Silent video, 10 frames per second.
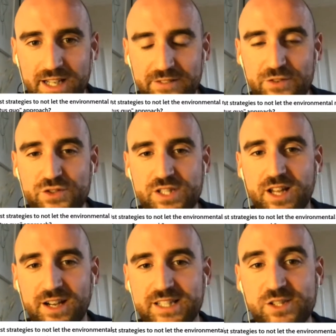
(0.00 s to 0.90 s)
if you just
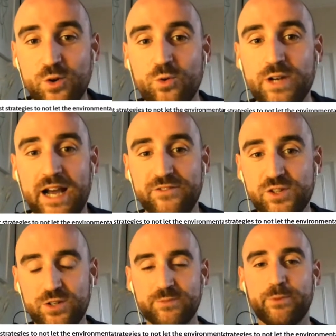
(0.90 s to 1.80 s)
started school now, if
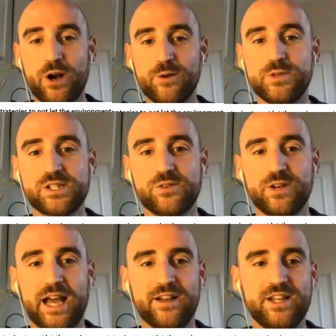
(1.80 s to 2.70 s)
you're going to primary school now,